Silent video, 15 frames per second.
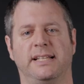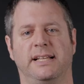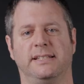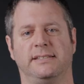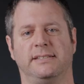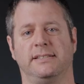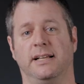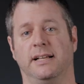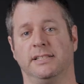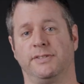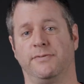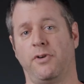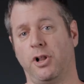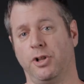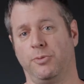sense
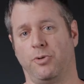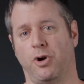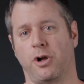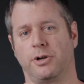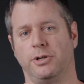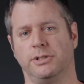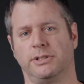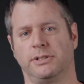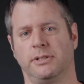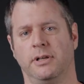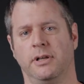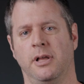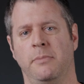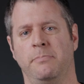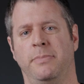as volume rockers,
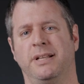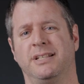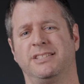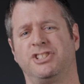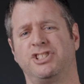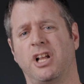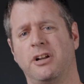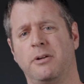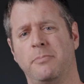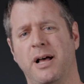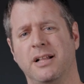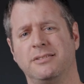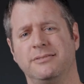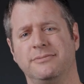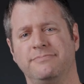but as shutter
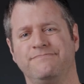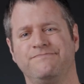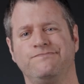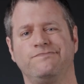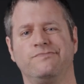button,